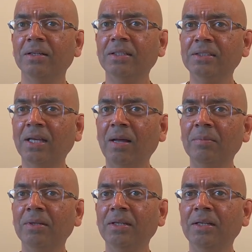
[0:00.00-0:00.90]

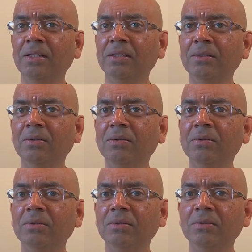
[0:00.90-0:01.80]
Disharmony.
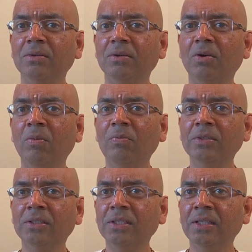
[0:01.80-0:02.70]

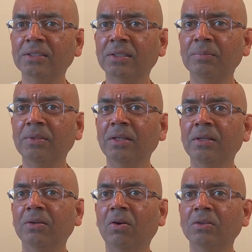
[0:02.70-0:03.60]
Obviously there's
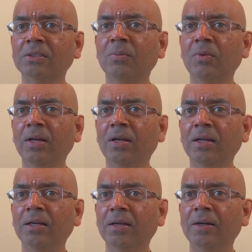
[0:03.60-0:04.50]
something wrong somewhere, right?